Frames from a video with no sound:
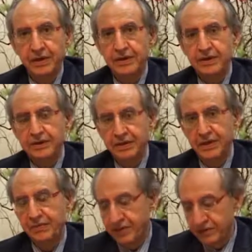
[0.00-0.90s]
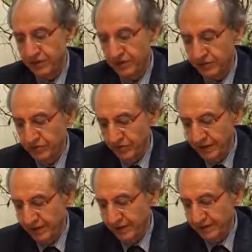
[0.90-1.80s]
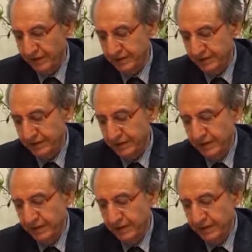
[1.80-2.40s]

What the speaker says: that Islam has also recognized.